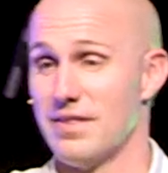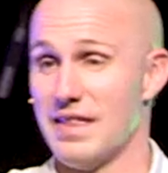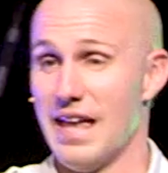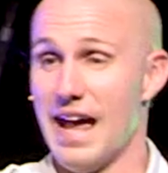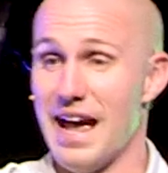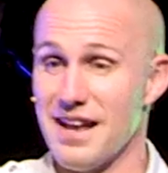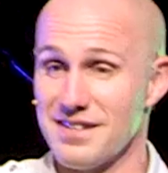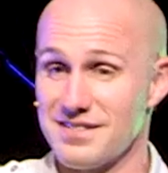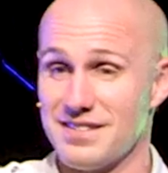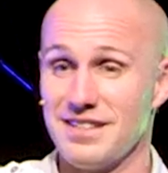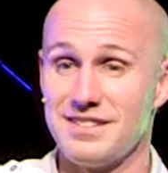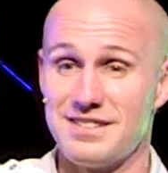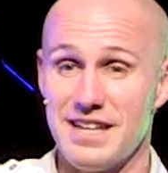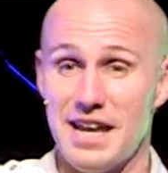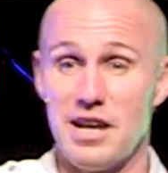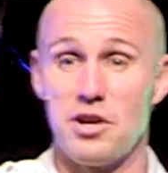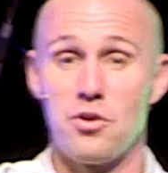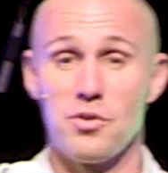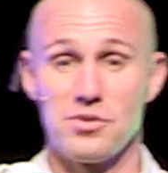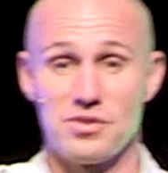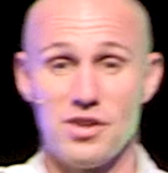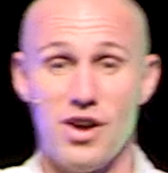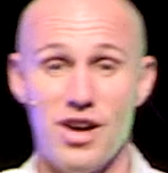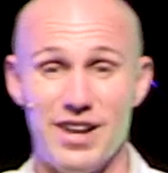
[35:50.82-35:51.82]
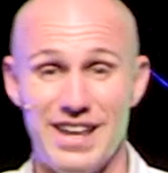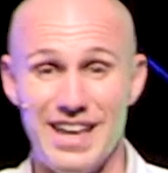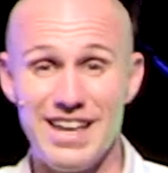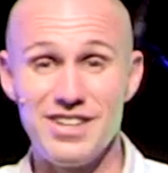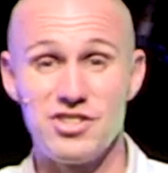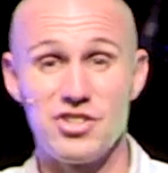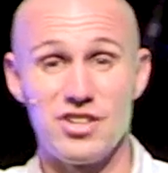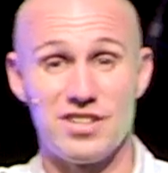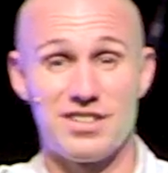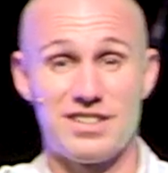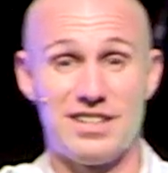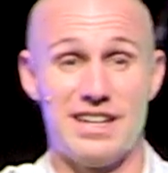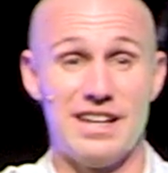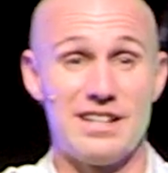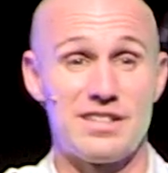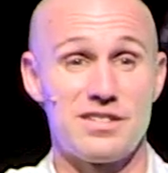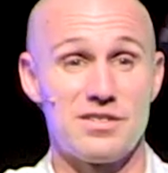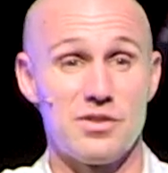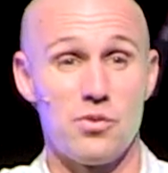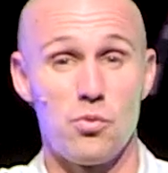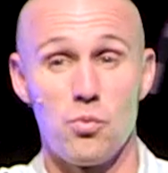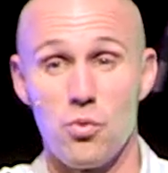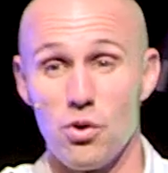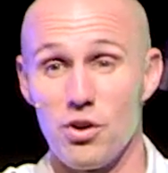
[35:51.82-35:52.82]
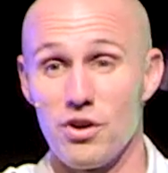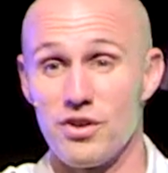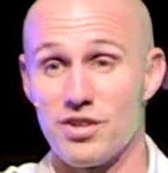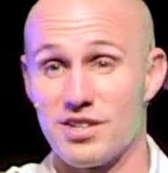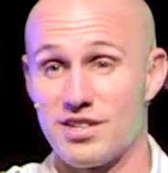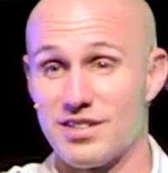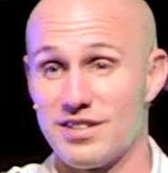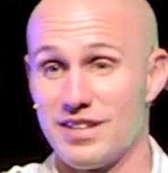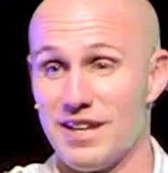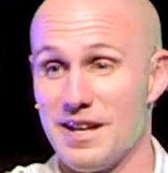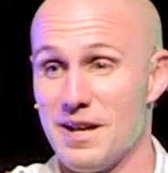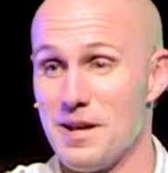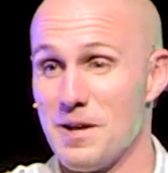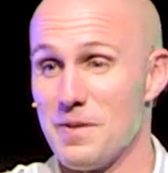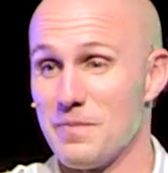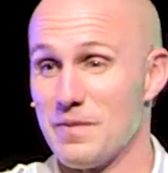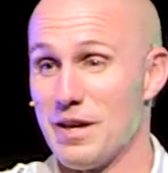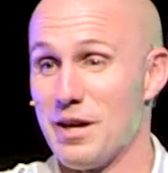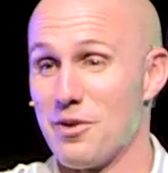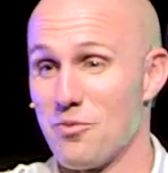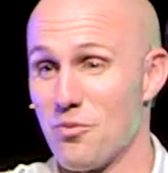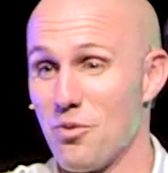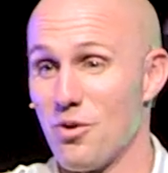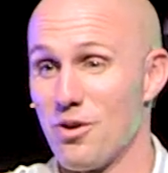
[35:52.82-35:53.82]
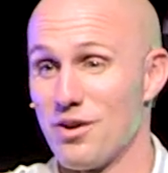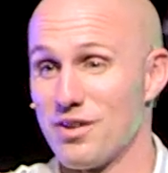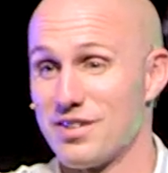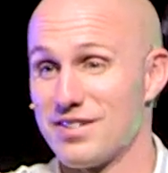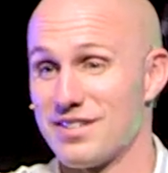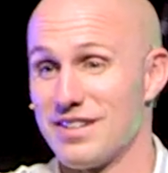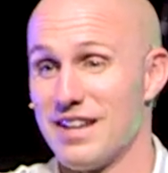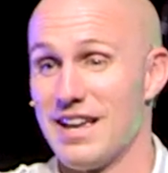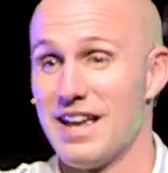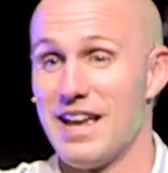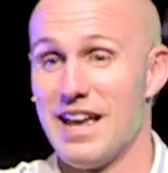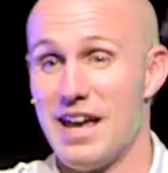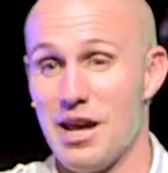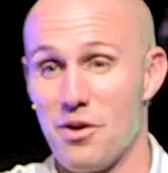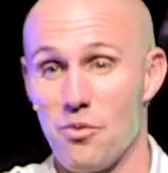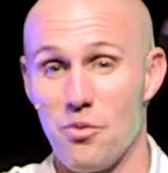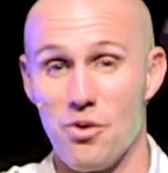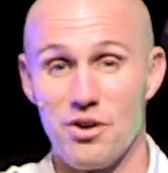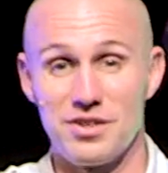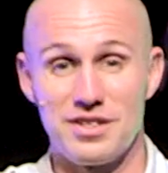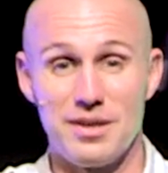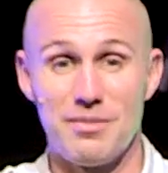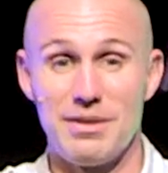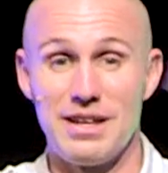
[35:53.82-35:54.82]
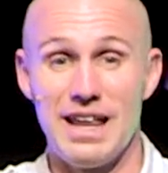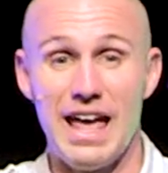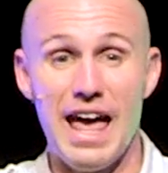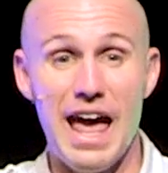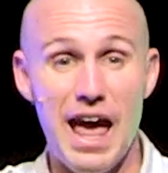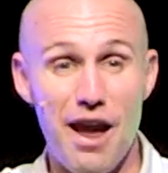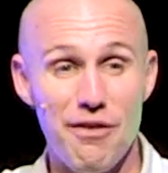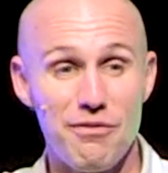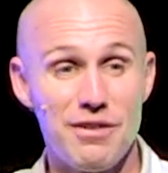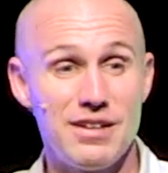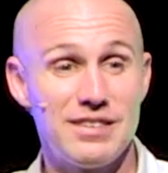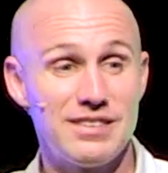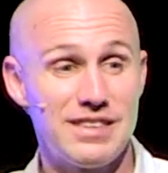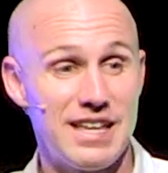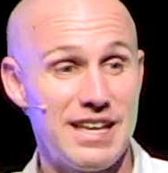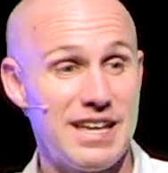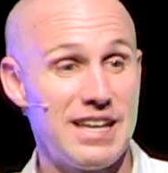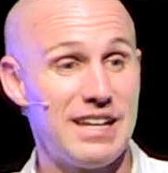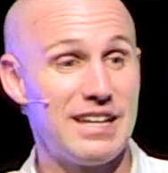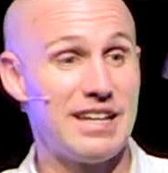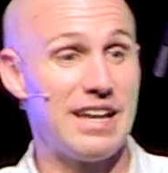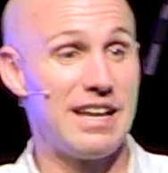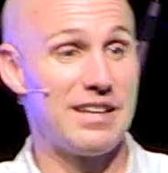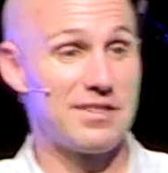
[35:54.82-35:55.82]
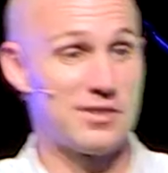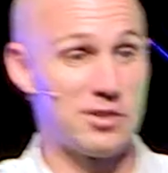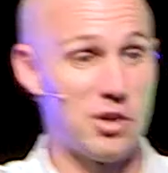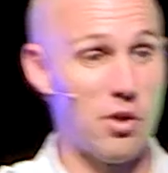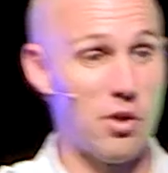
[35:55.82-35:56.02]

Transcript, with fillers: as the day goes on, it just gets worse and worse and worse. I mean, everything is